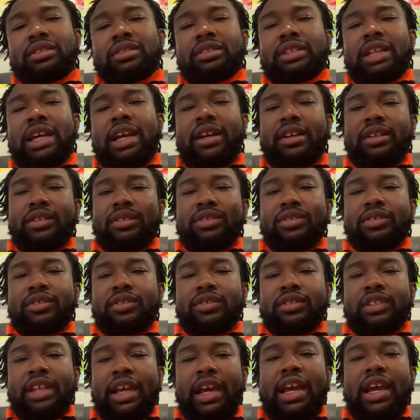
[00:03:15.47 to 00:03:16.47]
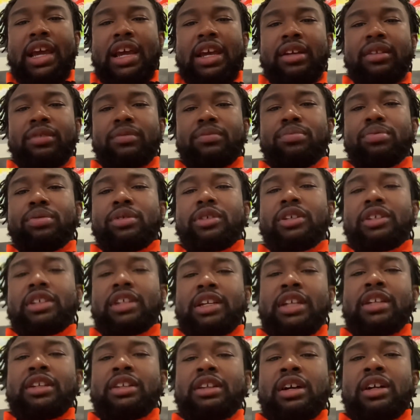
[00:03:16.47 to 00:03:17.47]
that dad put
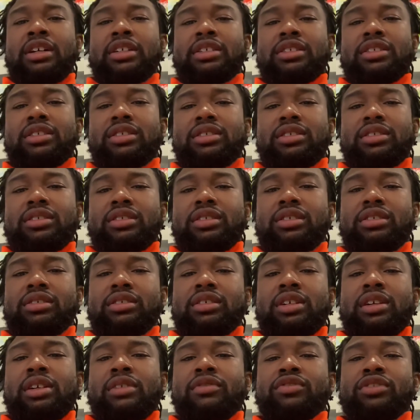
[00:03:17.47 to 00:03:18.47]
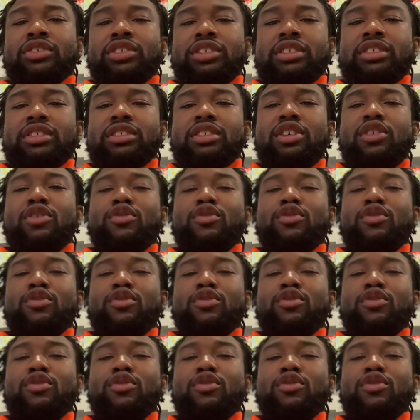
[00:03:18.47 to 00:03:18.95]
in us of just,